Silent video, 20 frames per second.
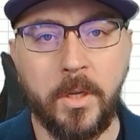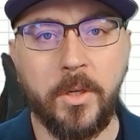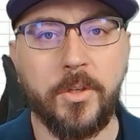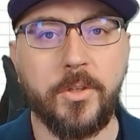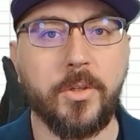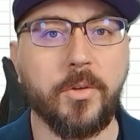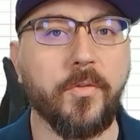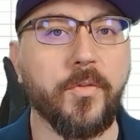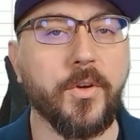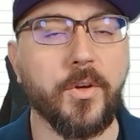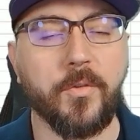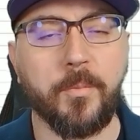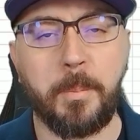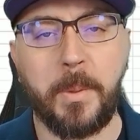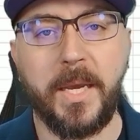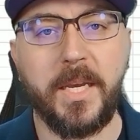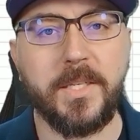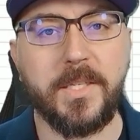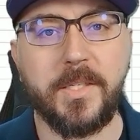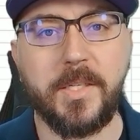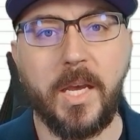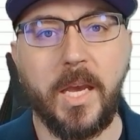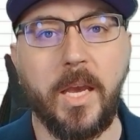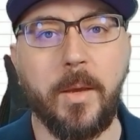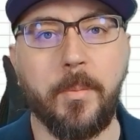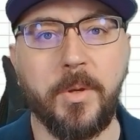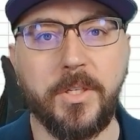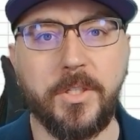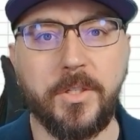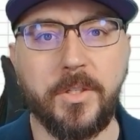So for your base
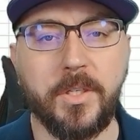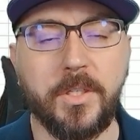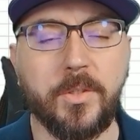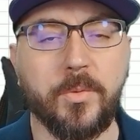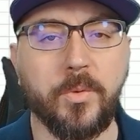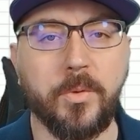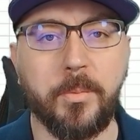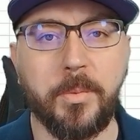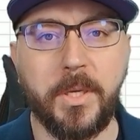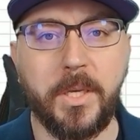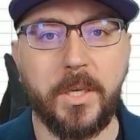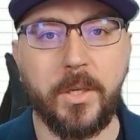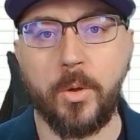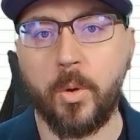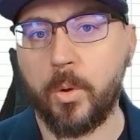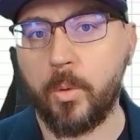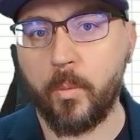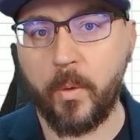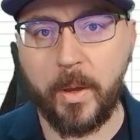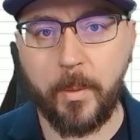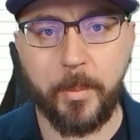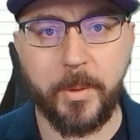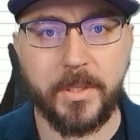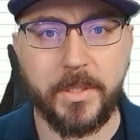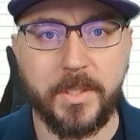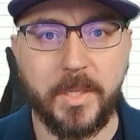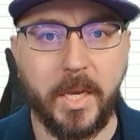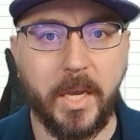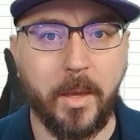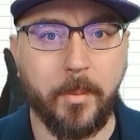damage, this would be your
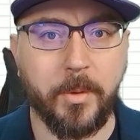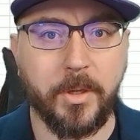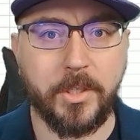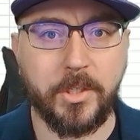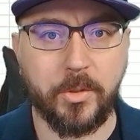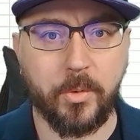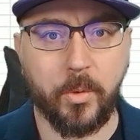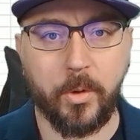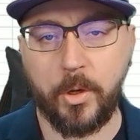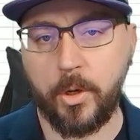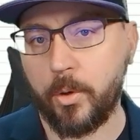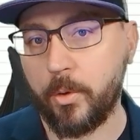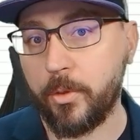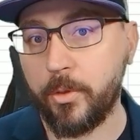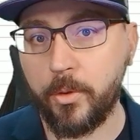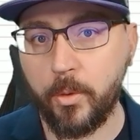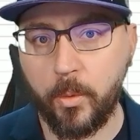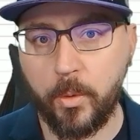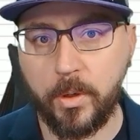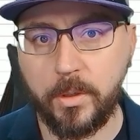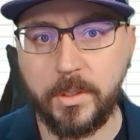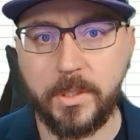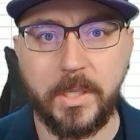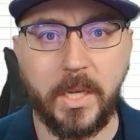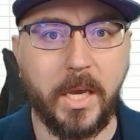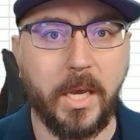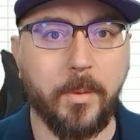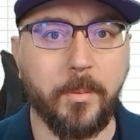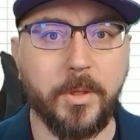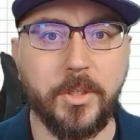weapons damage or your thorns
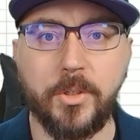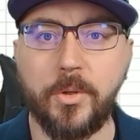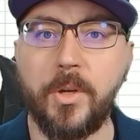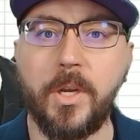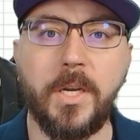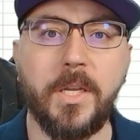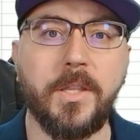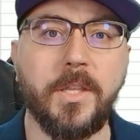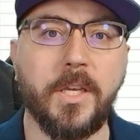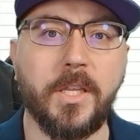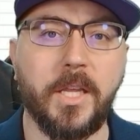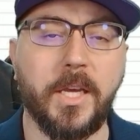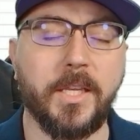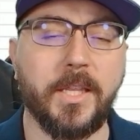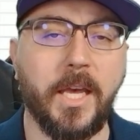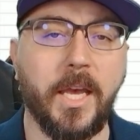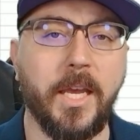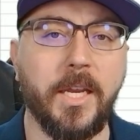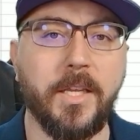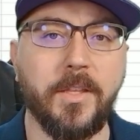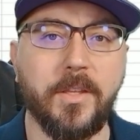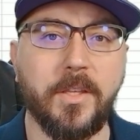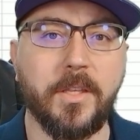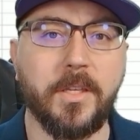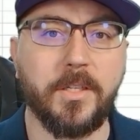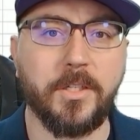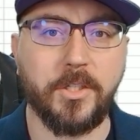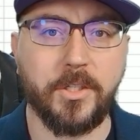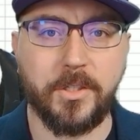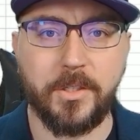damage or anything like that. Anything
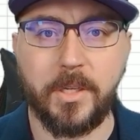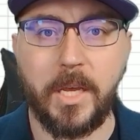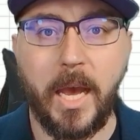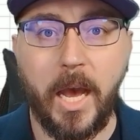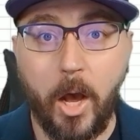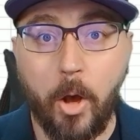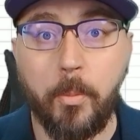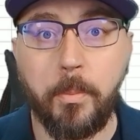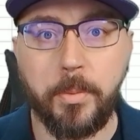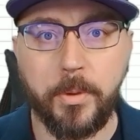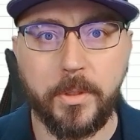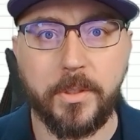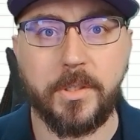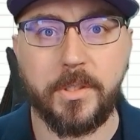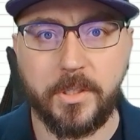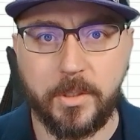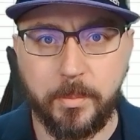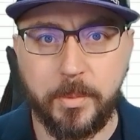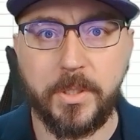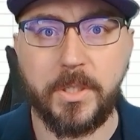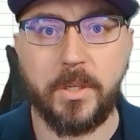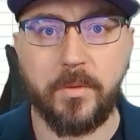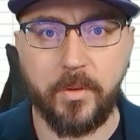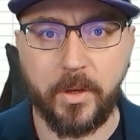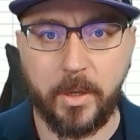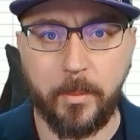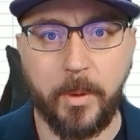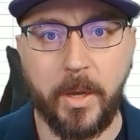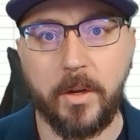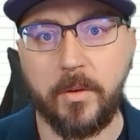that it just outputs a
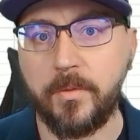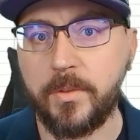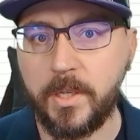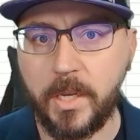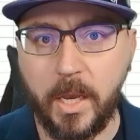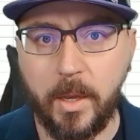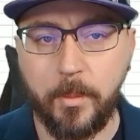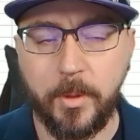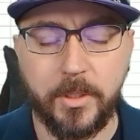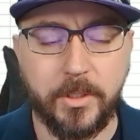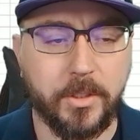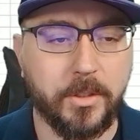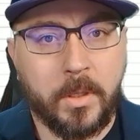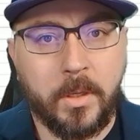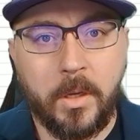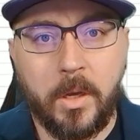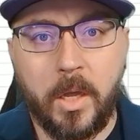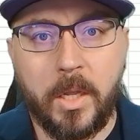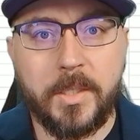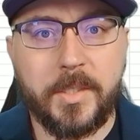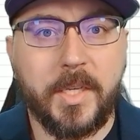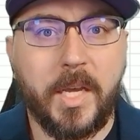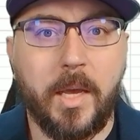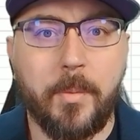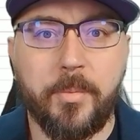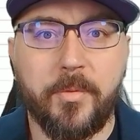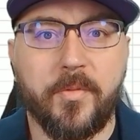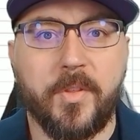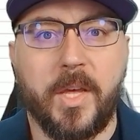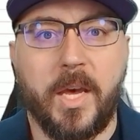specific amount of damage. On
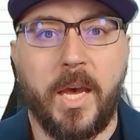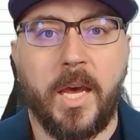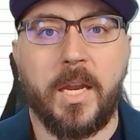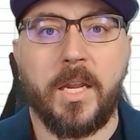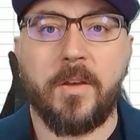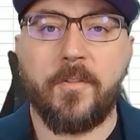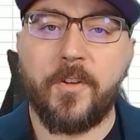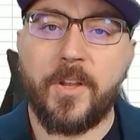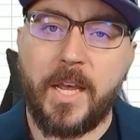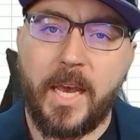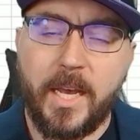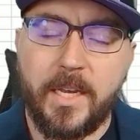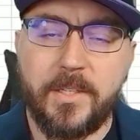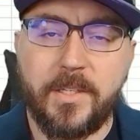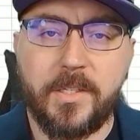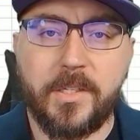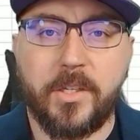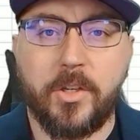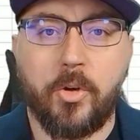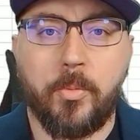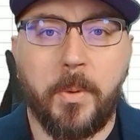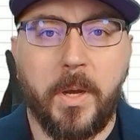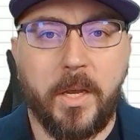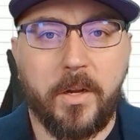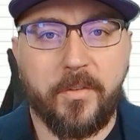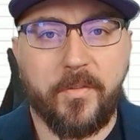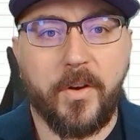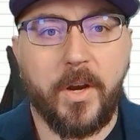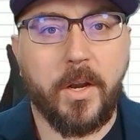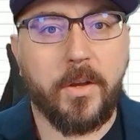top of that, if it has a skill
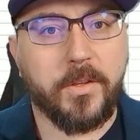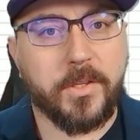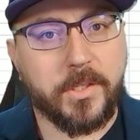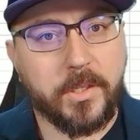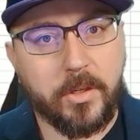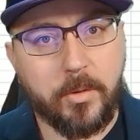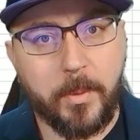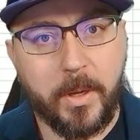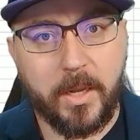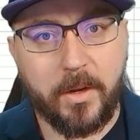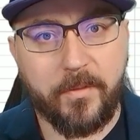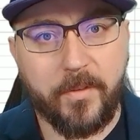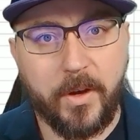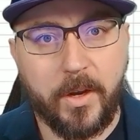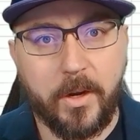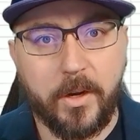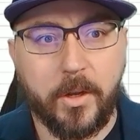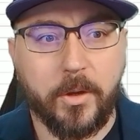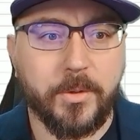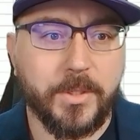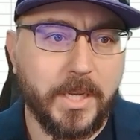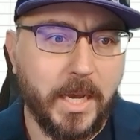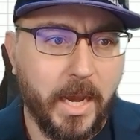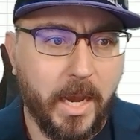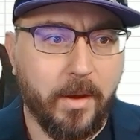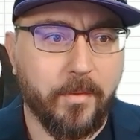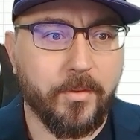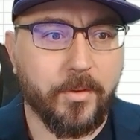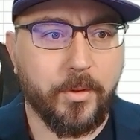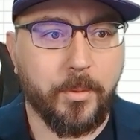modifier, the skill modifier goes
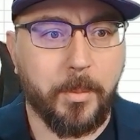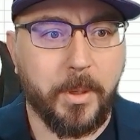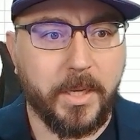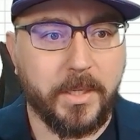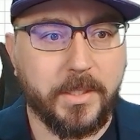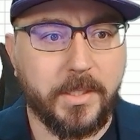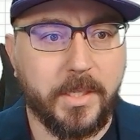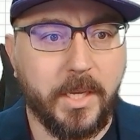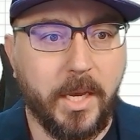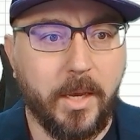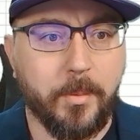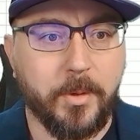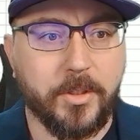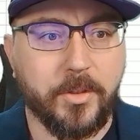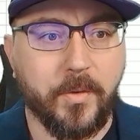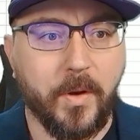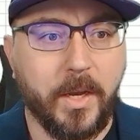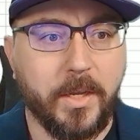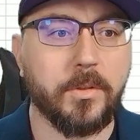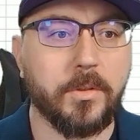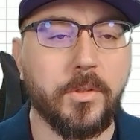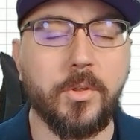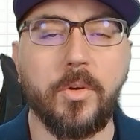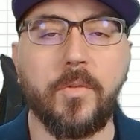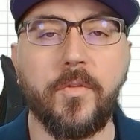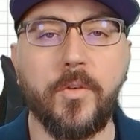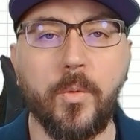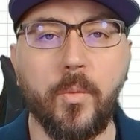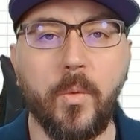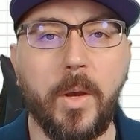after the base damage, right? So
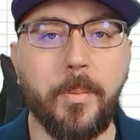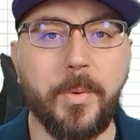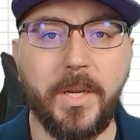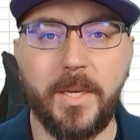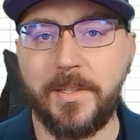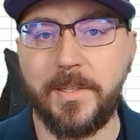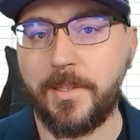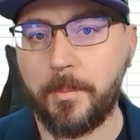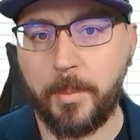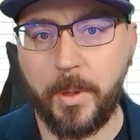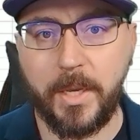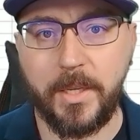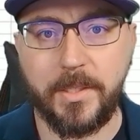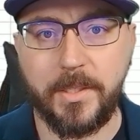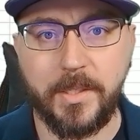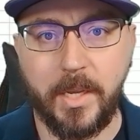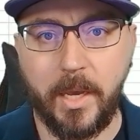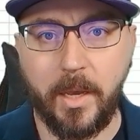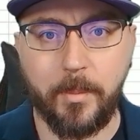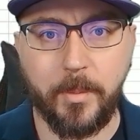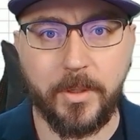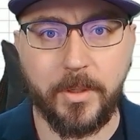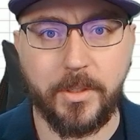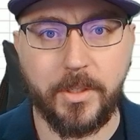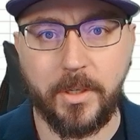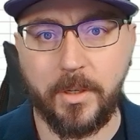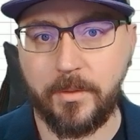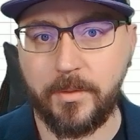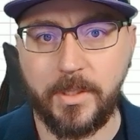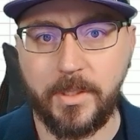if your weapon has a base damage
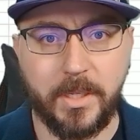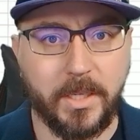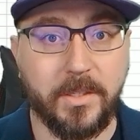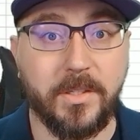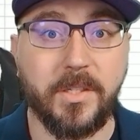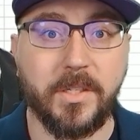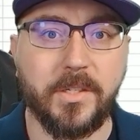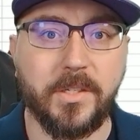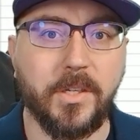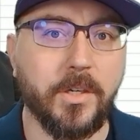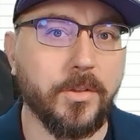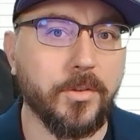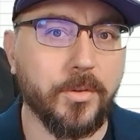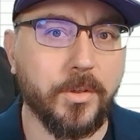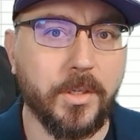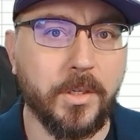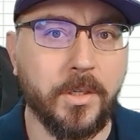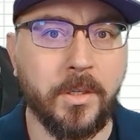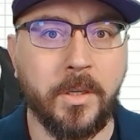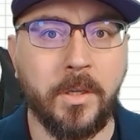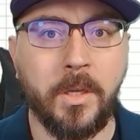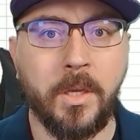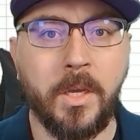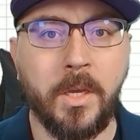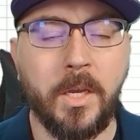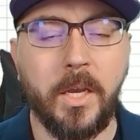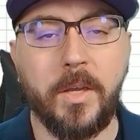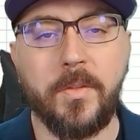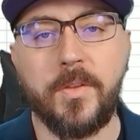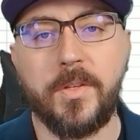of say 600
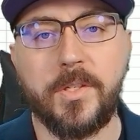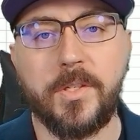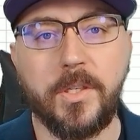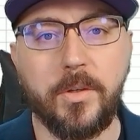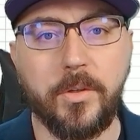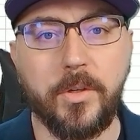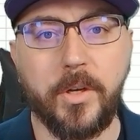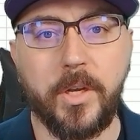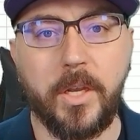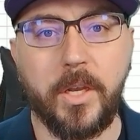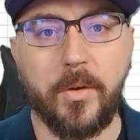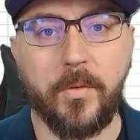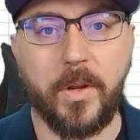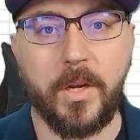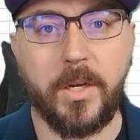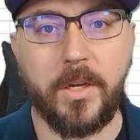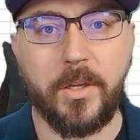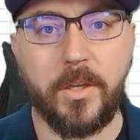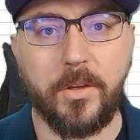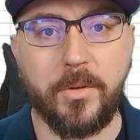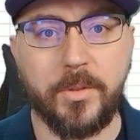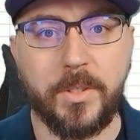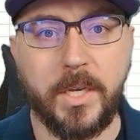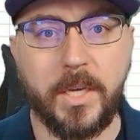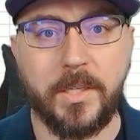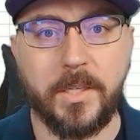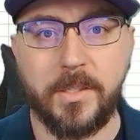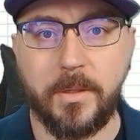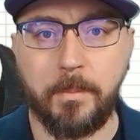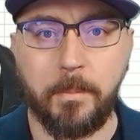and the skill you're getting ready to use
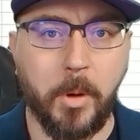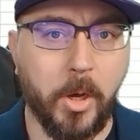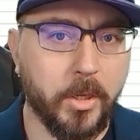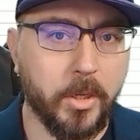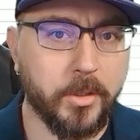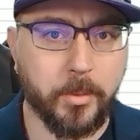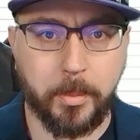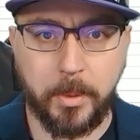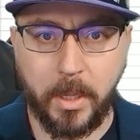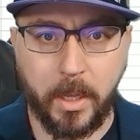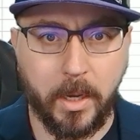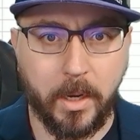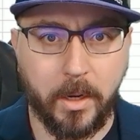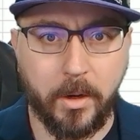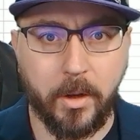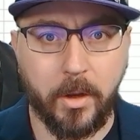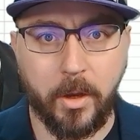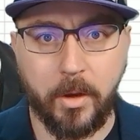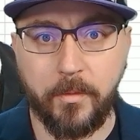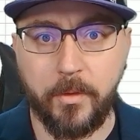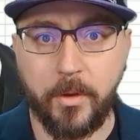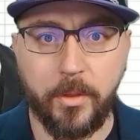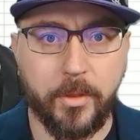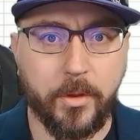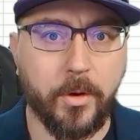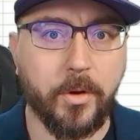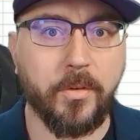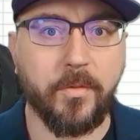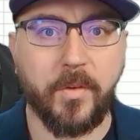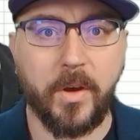has a multiplier of
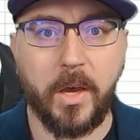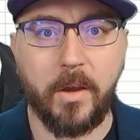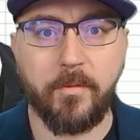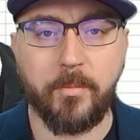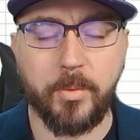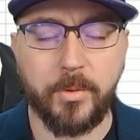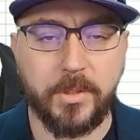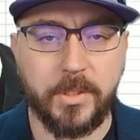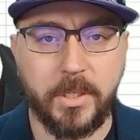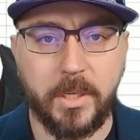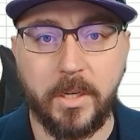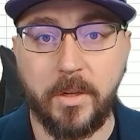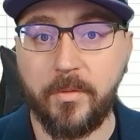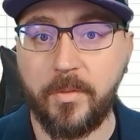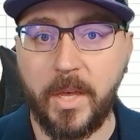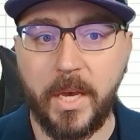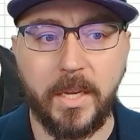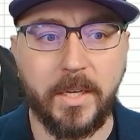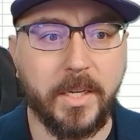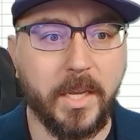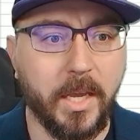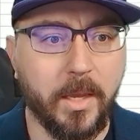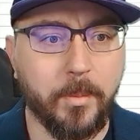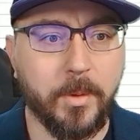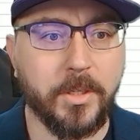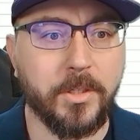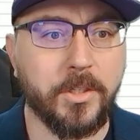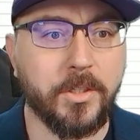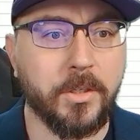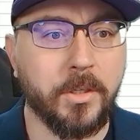35% of that
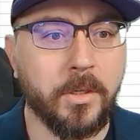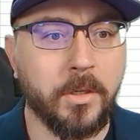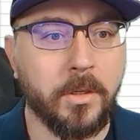damage,